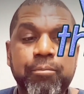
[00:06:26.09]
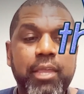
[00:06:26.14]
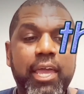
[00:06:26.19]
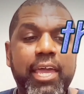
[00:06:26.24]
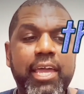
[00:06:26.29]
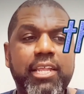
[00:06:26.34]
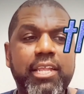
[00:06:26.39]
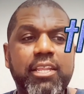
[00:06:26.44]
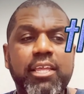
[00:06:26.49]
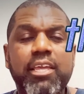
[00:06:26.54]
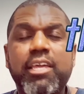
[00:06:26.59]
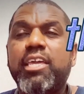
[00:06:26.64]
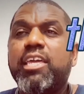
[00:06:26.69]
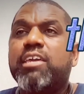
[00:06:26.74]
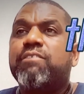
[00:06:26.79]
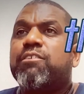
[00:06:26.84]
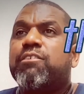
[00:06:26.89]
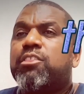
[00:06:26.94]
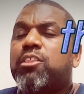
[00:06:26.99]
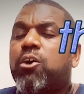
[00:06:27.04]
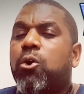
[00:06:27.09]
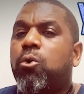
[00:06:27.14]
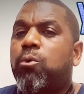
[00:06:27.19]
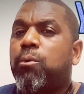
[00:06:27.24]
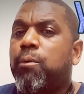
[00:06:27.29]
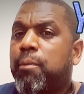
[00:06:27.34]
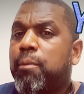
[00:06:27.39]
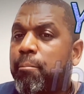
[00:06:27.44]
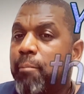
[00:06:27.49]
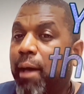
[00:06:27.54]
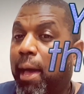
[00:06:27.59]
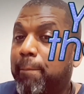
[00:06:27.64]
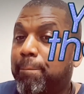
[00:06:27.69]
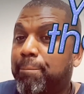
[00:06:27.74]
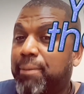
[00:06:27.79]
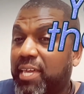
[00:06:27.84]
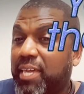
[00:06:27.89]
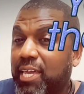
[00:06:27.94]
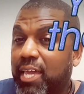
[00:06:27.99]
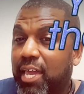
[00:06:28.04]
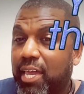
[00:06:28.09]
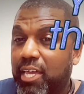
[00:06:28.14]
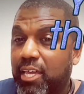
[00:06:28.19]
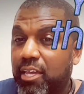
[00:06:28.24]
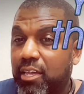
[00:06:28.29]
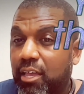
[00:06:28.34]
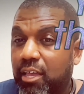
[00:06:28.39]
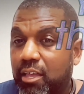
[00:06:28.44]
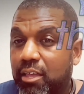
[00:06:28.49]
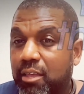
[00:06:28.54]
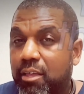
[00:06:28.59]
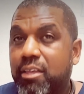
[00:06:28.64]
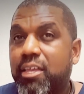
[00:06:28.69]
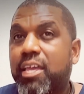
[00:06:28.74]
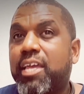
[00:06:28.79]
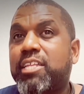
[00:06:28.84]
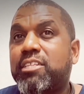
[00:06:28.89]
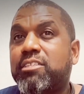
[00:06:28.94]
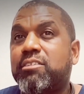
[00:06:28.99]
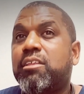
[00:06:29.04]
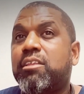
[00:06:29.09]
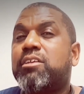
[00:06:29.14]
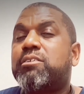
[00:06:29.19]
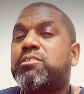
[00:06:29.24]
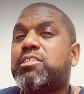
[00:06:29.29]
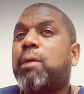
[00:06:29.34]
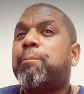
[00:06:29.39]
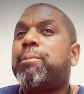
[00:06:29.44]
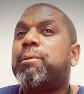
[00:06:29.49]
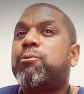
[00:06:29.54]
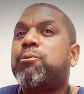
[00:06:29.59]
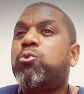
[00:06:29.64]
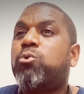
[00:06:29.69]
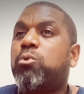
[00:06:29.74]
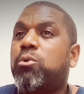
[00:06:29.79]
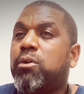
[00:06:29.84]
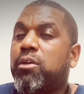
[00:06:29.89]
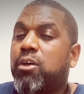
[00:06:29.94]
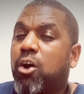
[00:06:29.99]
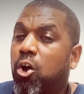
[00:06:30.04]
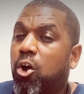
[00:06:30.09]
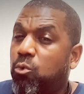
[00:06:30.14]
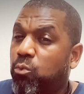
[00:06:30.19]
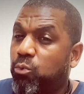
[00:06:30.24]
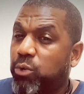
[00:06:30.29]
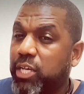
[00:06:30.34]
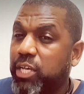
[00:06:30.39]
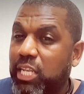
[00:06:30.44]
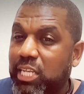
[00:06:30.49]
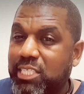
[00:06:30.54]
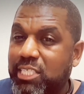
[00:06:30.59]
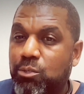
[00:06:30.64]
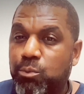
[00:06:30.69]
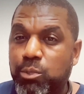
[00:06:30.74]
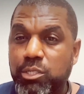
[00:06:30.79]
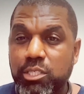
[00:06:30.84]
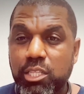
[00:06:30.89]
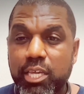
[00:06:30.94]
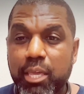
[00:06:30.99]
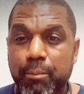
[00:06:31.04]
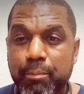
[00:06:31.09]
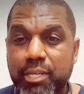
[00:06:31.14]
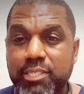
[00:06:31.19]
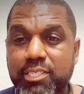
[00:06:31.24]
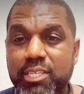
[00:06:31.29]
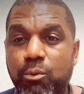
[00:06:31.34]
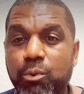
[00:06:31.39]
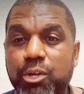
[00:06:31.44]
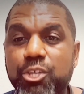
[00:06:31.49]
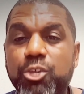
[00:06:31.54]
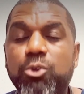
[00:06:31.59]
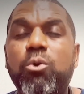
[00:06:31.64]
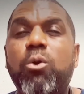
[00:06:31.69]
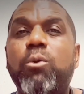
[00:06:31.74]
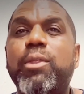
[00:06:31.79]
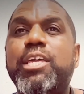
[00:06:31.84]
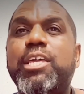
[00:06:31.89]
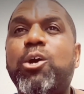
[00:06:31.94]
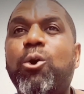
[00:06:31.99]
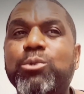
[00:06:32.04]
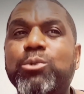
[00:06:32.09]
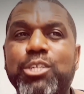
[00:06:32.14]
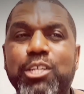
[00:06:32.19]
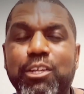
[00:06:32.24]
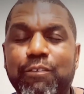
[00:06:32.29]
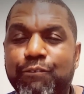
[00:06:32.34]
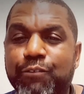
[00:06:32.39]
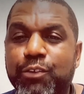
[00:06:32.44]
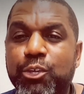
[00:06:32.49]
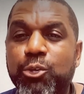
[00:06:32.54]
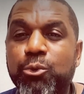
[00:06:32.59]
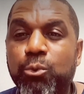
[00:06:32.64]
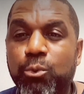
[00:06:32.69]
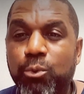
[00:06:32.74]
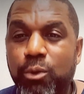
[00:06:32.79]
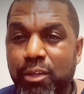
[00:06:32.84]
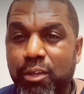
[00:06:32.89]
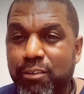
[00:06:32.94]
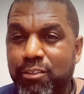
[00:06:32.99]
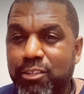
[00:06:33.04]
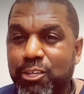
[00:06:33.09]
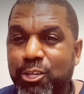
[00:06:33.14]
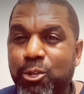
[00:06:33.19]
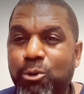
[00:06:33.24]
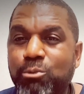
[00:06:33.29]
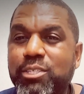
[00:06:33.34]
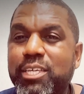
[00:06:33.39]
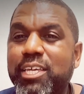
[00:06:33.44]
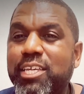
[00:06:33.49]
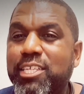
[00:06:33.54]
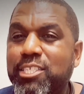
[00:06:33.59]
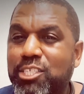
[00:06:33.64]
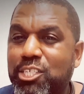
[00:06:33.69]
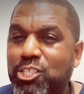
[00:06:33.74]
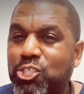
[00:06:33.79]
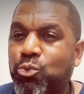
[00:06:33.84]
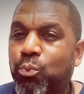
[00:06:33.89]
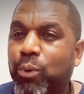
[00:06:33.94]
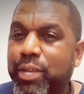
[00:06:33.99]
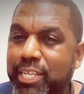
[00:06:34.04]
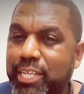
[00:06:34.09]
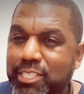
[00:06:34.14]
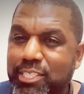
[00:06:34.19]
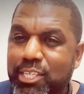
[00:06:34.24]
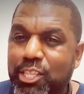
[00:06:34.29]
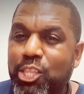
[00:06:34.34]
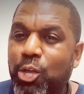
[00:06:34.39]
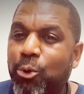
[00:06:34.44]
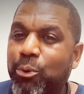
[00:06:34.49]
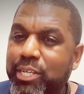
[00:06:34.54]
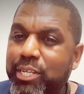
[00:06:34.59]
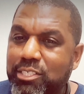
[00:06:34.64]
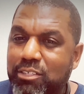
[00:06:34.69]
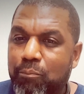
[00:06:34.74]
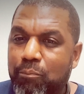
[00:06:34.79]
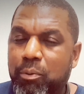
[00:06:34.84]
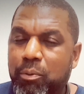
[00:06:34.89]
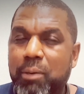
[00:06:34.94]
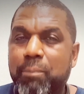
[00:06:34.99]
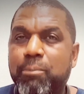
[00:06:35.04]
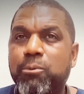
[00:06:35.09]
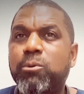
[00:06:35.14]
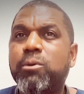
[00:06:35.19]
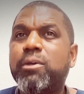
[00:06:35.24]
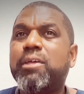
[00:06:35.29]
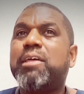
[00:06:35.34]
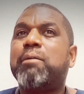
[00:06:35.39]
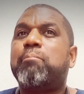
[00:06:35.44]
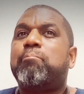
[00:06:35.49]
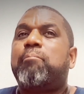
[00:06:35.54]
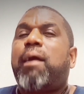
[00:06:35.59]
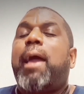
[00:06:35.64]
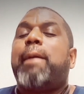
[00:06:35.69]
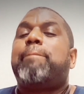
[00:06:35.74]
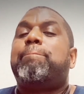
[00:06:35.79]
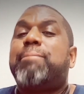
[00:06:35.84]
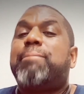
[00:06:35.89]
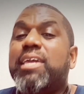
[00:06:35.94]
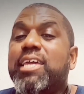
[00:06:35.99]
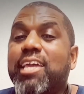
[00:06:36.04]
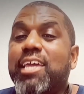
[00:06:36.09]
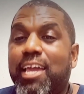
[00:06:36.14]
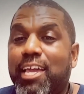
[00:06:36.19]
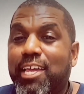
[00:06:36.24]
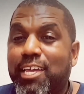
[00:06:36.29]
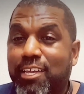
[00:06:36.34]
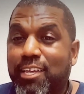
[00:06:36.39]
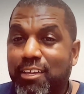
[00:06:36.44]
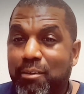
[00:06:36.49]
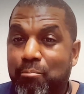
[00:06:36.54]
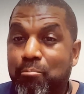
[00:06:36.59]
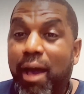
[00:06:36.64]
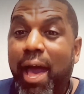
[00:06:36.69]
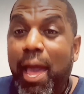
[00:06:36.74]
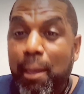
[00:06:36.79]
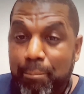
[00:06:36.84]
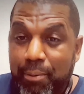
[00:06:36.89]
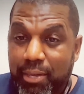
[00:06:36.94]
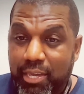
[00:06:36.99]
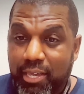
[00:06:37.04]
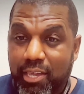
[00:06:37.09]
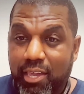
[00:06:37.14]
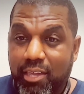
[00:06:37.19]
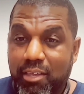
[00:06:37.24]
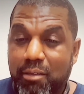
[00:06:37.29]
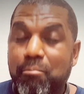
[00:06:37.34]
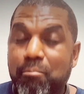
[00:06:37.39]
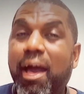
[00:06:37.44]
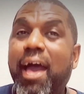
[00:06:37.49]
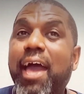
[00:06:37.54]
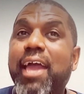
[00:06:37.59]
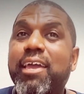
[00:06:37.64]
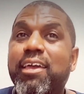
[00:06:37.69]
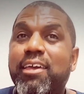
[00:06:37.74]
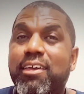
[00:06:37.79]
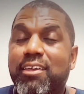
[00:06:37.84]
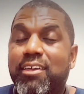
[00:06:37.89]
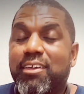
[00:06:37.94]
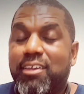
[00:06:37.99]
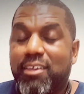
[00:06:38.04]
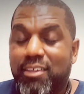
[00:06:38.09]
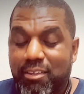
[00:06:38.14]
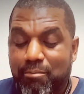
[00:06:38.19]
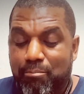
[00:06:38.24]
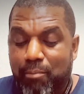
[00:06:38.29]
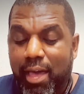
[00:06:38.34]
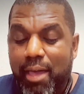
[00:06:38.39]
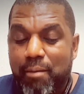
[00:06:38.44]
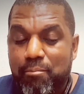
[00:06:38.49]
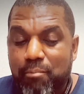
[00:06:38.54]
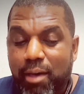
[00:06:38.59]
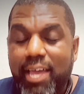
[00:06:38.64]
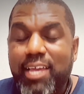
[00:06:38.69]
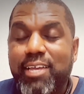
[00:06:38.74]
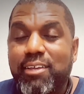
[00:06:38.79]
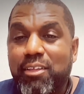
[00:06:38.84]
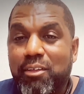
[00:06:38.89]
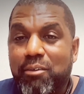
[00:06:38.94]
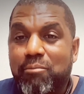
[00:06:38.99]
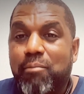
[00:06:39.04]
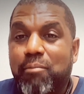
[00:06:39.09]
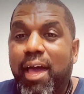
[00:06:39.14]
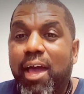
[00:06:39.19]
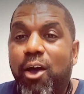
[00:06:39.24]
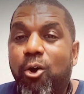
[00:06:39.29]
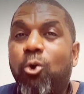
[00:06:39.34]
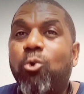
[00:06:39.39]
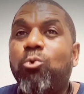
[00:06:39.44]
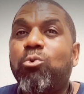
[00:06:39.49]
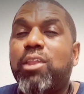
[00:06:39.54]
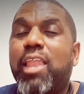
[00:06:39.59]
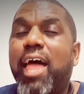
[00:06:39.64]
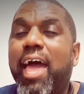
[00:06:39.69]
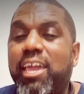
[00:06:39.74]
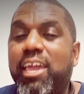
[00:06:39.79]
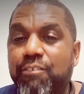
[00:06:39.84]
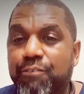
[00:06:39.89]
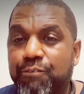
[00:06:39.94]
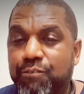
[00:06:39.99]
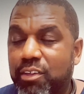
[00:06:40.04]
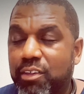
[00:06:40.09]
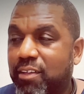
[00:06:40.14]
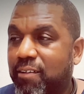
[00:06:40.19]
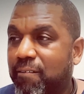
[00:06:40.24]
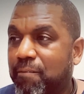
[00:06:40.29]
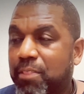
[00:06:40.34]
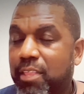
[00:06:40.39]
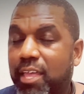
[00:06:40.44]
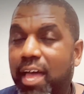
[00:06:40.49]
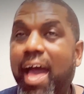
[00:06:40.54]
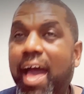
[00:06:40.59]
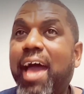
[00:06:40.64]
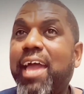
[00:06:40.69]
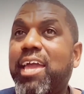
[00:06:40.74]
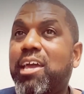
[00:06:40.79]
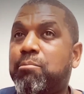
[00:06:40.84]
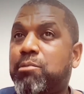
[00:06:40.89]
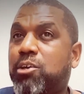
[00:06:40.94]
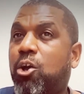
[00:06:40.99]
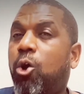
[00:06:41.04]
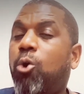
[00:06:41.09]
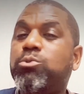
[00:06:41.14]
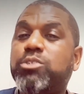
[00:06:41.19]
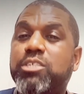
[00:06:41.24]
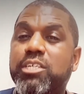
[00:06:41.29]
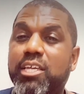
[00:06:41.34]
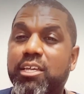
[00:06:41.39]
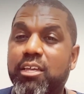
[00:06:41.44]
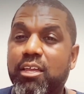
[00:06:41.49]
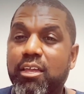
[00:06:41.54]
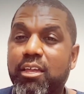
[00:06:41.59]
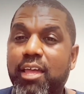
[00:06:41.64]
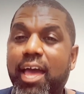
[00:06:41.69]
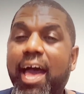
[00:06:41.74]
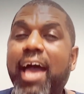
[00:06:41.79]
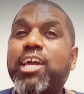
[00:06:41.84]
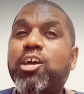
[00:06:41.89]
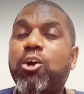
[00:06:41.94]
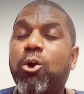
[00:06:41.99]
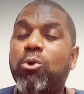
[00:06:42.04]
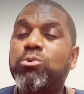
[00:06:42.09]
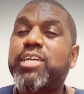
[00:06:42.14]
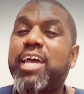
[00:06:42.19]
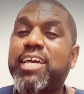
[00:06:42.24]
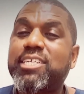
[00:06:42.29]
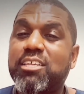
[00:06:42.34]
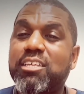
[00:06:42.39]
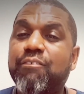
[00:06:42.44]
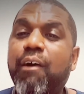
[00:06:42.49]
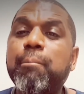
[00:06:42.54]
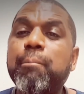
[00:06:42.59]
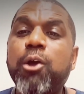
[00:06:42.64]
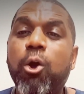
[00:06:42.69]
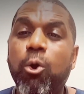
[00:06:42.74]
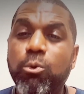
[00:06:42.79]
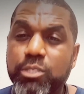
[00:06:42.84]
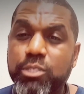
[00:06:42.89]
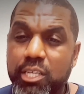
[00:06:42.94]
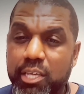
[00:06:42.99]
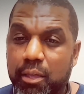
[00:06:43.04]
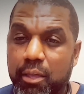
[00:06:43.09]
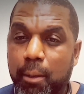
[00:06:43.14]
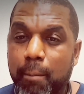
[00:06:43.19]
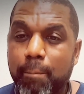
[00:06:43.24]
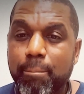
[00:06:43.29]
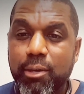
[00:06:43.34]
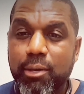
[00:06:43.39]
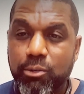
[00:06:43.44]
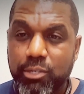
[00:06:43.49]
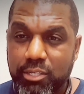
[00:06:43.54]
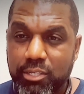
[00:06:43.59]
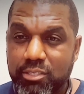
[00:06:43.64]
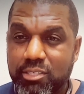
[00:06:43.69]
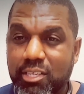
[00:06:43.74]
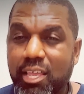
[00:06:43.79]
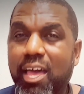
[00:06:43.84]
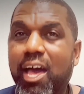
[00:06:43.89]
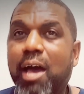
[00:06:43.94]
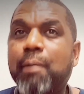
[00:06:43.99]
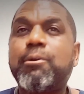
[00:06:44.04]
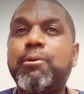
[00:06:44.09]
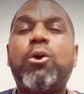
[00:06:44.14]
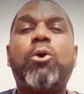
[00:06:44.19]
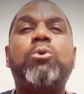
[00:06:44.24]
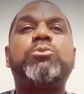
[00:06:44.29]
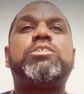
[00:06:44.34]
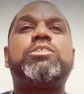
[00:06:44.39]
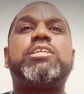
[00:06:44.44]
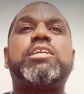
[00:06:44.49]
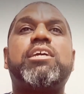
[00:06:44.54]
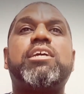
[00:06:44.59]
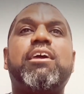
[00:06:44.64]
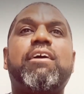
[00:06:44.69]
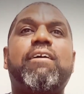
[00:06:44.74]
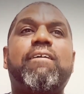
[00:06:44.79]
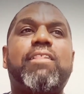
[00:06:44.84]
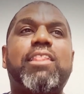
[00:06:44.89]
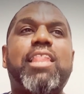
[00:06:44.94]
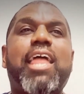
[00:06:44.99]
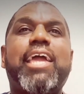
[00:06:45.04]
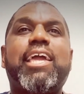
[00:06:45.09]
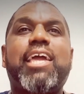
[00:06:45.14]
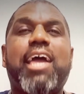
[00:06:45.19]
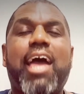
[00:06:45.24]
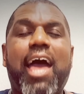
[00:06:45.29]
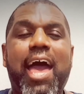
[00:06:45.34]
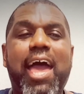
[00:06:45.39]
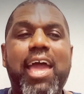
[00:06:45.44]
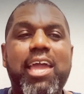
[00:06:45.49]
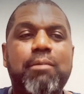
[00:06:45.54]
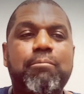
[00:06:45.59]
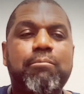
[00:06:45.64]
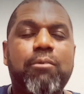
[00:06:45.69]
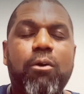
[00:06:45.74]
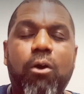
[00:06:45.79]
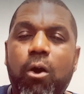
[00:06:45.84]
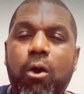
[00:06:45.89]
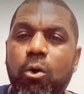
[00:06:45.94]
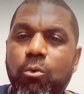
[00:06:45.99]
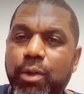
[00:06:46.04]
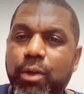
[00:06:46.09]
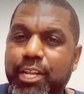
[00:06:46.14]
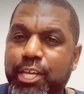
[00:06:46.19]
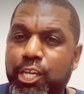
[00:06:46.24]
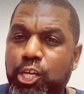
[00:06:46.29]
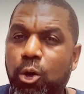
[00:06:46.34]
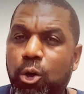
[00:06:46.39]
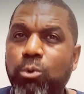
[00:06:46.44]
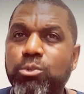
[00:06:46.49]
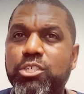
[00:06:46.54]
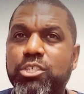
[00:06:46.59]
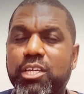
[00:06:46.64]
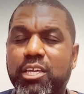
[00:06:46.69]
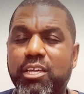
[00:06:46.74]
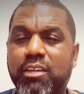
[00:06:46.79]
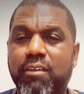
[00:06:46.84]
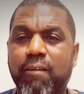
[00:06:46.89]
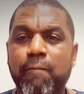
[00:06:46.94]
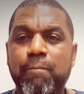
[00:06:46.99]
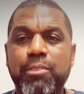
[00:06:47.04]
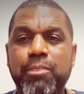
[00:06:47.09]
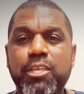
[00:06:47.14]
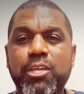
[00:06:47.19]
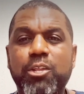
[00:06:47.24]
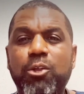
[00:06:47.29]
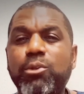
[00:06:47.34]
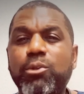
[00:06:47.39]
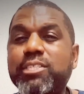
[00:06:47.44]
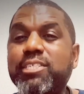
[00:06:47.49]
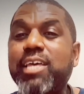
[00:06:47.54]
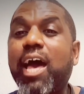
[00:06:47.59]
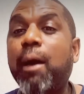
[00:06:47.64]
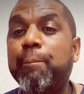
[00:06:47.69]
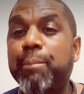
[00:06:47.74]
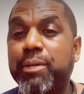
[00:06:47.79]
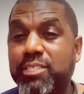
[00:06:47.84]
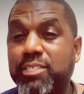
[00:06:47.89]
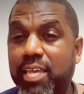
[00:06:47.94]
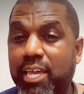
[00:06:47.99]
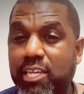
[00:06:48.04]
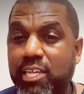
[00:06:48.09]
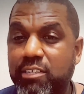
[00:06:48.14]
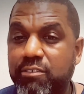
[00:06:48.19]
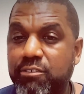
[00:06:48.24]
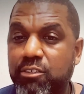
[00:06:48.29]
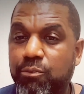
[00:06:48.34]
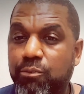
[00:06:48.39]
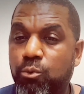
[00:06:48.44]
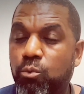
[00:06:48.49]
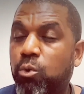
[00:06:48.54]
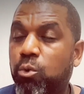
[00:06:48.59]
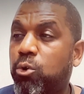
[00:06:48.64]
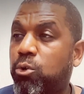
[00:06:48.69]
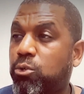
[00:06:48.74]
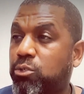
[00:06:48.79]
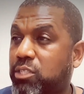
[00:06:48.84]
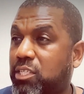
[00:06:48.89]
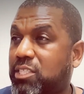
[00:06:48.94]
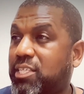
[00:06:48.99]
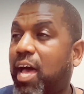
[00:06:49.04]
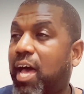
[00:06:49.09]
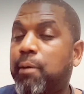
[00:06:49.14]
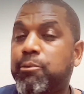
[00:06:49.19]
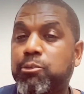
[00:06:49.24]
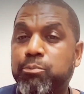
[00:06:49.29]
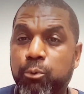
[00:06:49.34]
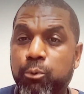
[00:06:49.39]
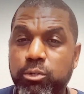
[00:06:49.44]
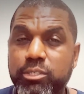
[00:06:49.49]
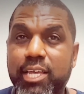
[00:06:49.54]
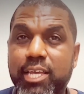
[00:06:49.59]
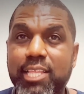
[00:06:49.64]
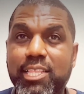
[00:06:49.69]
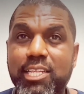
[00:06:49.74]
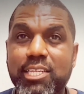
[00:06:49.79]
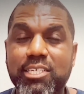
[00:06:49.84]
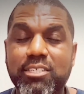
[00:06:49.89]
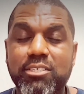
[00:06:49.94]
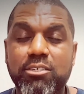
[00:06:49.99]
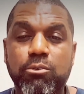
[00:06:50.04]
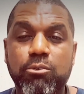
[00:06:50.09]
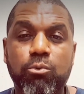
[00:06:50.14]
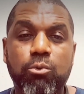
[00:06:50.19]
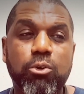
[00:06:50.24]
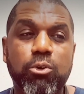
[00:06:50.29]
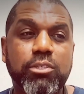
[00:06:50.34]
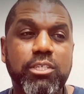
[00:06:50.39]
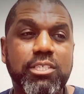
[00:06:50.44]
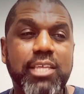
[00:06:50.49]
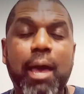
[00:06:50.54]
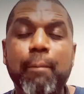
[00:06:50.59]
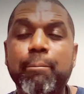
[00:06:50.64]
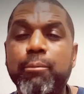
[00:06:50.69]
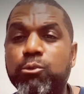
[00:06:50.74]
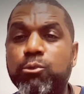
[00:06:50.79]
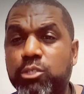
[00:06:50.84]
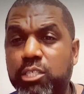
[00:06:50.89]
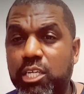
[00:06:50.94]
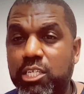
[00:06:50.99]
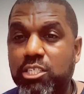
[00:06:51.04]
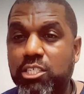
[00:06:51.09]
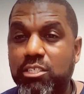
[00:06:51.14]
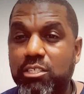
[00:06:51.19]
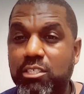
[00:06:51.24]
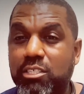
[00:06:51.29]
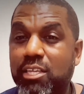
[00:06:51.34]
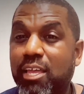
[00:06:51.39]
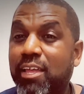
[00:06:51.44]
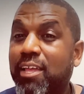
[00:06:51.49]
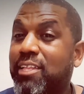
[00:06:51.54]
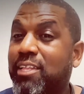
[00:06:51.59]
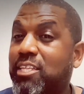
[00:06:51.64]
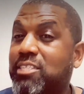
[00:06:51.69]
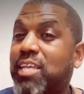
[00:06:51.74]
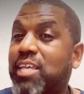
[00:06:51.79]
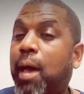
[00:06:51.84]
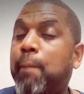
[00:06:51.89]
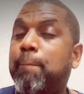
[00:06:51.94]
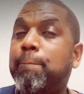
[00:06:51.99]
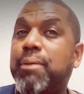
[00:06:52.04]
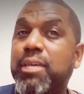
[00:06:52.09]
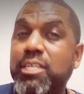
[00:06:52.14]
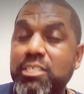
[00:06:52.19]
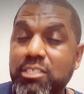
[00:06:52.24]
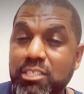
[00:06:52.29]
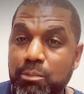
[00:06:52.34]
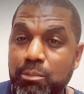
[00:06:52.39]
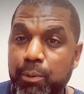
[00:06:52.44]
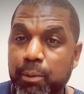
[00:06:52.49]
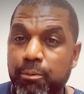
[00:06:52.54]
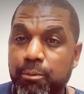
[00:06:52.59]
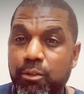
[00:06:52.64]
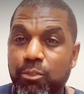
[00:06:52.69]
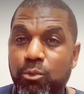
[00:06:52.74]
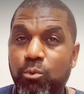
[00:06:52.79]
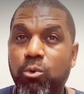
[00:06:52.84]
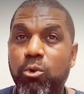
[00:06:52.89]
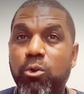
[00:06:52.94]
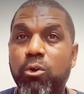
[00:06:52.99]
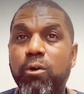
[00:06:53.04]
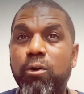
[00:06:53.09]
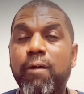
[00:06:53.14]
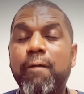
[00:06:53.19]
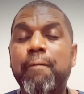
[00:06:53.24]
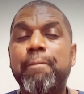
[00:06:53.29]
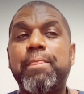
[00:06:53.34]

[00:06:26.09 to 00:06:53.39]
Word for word: And even though my being and some people who are realists would look at me and say, "Well, you're only coaching a few, you know, tens and twenties and thirties of people." My being, my being, my my my my whole life, I am coaching. I coach as if I'm coaching millions. I'm coaching like I am already coaching, you know, the top executives of the world, the top sports athletes of the world, the top musicians, the top business people of the world.